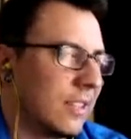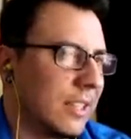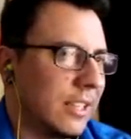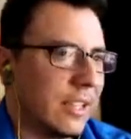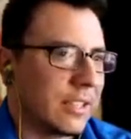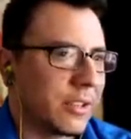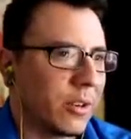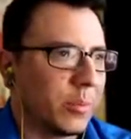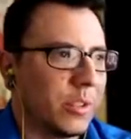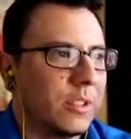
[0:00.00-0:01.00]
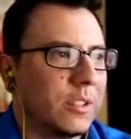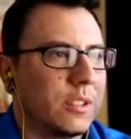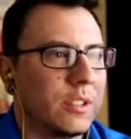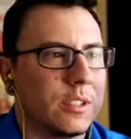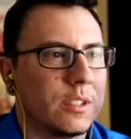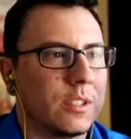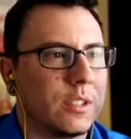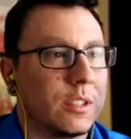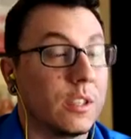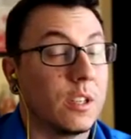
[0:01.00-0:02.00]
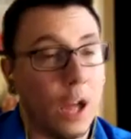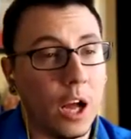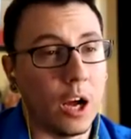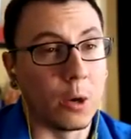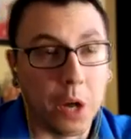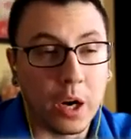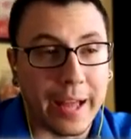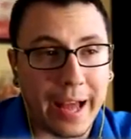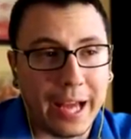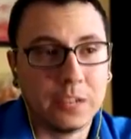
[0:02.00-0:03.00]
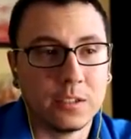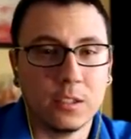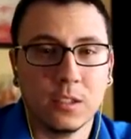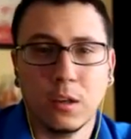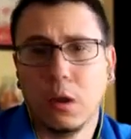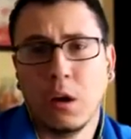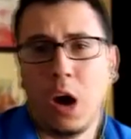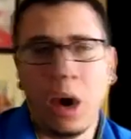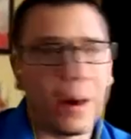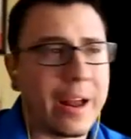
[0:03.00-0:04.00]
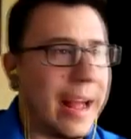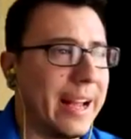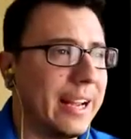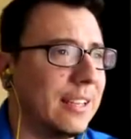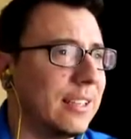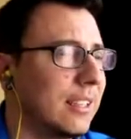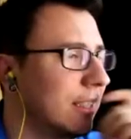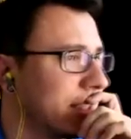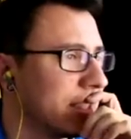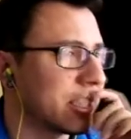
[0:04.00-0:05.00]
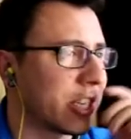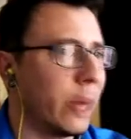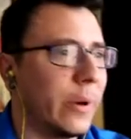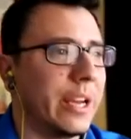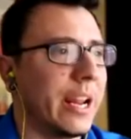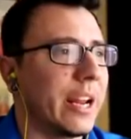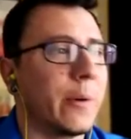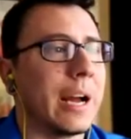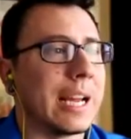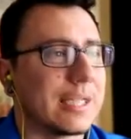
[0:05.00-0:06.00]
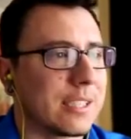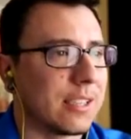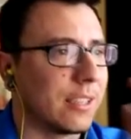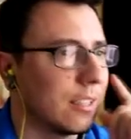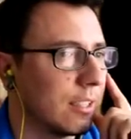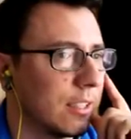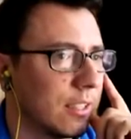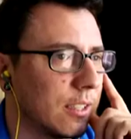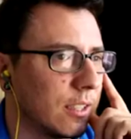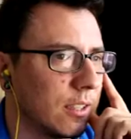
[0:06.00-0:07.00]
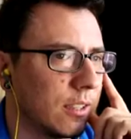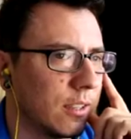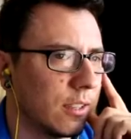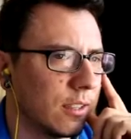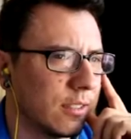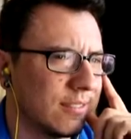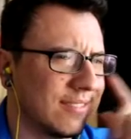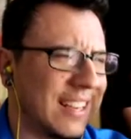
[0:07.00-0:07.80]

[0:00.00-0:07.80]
All right, that's but normal. Then I realized it was blood. Oh, okay. Spilled on the floor. Okay, I let's go in anyway. There was another worker who got injured, so